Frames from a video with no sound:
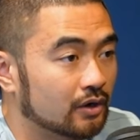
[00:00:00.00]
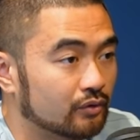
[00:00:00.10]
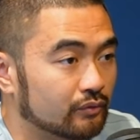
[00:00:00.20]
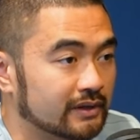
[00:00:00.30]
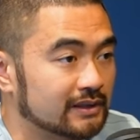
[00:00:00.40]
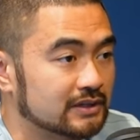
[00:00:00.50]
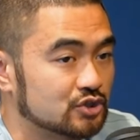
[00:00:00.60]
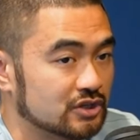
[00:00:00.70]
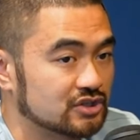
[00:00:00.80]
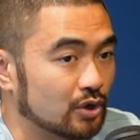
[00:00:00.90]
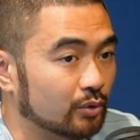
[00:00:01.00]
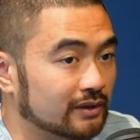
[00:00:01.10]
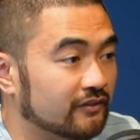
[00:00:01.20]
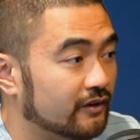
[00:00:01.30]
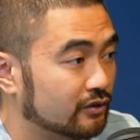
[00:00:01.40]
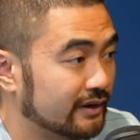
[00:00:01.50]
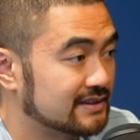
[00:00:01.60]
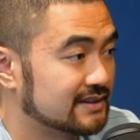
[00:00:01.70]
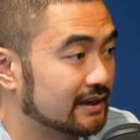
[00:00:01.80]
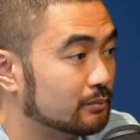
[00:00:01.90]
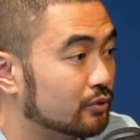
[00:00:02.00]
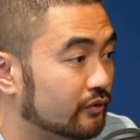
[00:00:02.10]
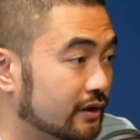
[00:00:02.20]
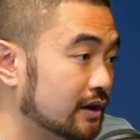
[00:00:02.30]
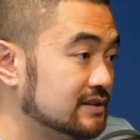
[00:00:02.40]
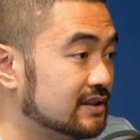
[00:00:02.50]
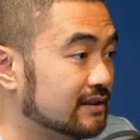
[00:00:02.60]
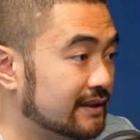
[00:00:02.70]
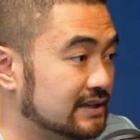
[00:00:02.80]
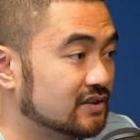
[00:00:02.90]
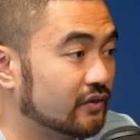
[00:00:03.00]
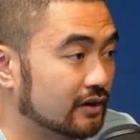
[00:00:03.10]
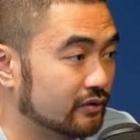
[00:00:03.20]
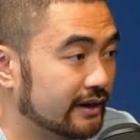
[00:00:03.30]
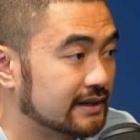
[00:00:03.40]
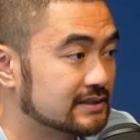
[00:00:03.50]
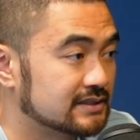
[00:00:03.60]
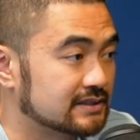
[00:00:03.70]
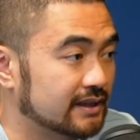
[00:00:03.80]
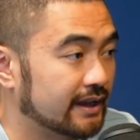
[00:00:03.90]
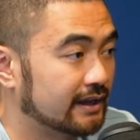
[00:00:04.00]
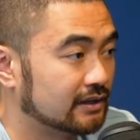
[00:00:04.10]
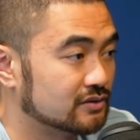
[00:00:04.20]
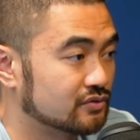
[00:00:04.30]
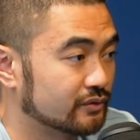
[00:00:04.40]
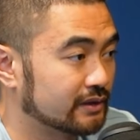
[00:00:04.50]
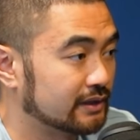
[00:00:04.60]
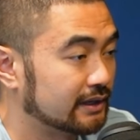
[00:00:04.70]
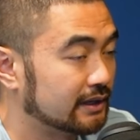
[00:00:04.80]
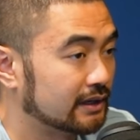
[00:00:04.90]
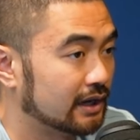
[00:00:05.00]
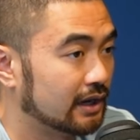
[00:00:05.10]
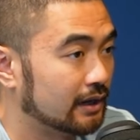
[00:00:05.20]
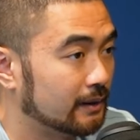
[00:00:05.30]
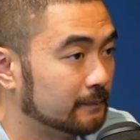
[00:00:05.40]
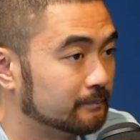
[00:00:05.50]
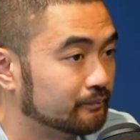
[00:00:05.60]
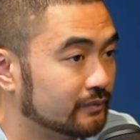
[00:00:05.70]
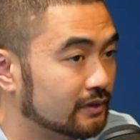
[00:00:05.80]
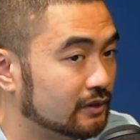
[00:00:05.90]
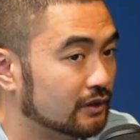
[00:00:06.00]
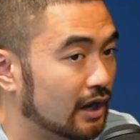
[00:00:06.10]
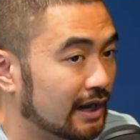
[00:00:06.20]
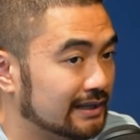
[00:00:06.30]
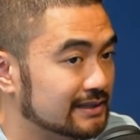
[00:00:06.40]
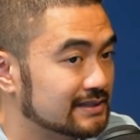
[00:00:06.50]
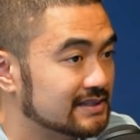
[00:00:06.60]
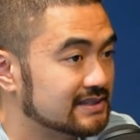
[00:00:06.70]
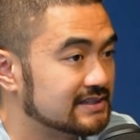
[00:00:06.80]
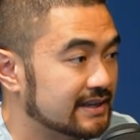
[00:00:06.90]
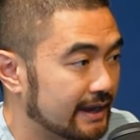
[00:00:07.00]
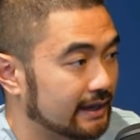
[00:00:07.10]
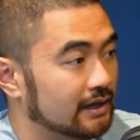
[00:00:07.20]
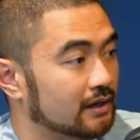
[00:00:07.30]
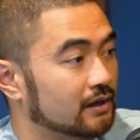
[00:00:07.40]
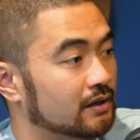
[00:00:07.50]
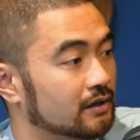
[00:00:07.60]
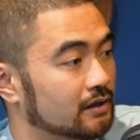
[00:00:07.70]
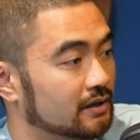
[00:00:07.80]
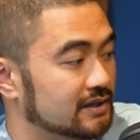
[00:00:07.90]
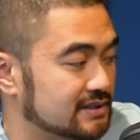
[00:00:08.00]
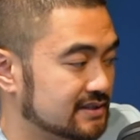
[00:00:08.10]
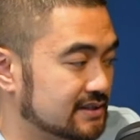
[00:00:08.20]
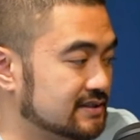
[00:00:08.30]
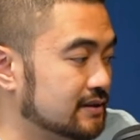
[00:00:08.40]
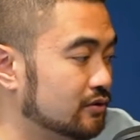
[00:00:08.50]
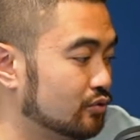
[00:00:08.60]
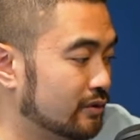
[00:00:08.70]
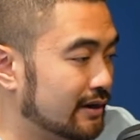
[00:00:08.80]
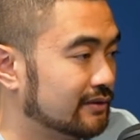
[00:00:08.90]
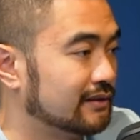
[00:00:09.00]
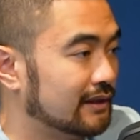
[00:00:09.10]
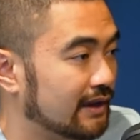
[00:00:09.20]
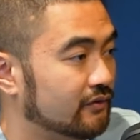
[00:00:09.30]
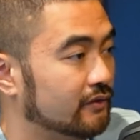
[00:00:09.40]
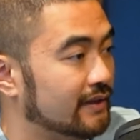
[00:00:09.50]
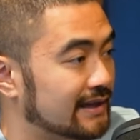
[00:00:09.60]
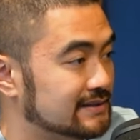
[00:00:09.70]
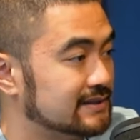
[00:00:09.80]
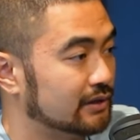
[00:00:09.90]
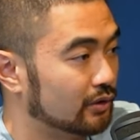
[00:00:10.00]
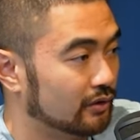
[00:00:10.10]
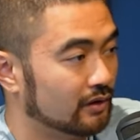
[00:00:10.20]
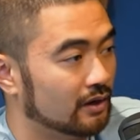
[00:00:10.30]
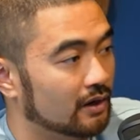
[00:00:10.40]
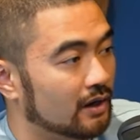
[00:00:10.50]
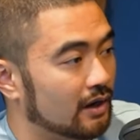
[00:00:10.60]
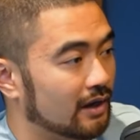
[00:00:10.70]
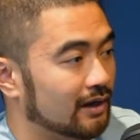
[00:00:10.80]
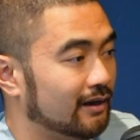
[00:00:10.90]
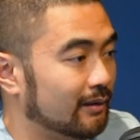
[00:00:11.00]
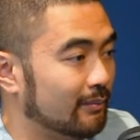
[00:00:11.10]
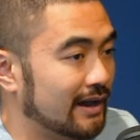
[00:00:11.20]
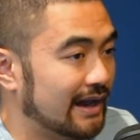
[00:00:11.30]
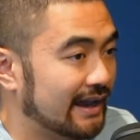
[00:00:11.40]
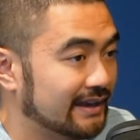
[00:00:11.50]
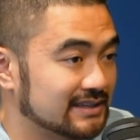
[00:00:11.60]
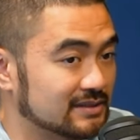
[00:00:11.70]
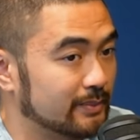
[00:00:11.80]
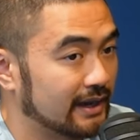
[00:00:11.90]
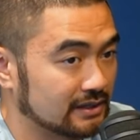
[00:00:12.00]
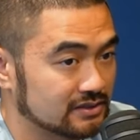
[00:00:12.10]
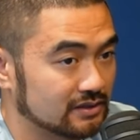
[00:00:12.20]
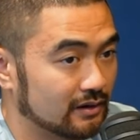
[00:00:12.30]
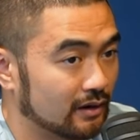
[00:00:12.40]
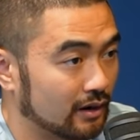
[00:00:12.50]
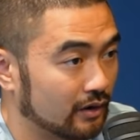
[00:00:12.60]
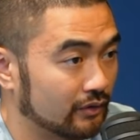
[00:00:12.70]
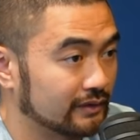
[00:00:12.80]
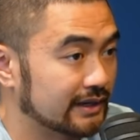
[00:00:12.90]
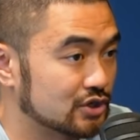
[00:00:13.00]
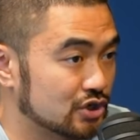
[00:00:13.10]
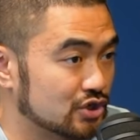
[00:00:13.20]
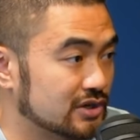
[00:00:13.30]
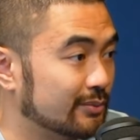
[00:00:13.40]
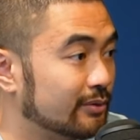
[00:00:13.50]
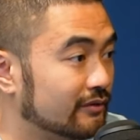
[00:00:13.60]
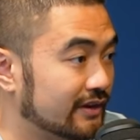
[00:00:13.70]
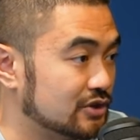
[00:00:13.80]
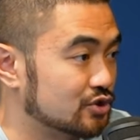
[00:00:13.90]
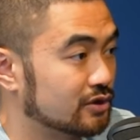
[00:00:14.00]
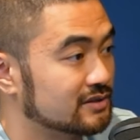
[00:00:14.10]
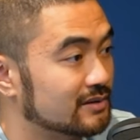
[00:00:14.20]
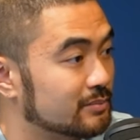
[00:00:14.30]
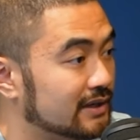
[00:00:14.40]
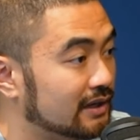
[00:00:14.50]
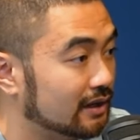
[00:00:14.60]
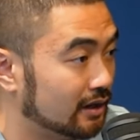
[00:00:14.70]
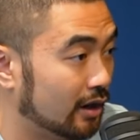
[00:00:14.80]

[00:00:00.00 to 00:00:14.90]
really just only fundraising and moving on to the next fundraise, and really not staying consistent throughout the life of that deal. I expect our relationship with venture to be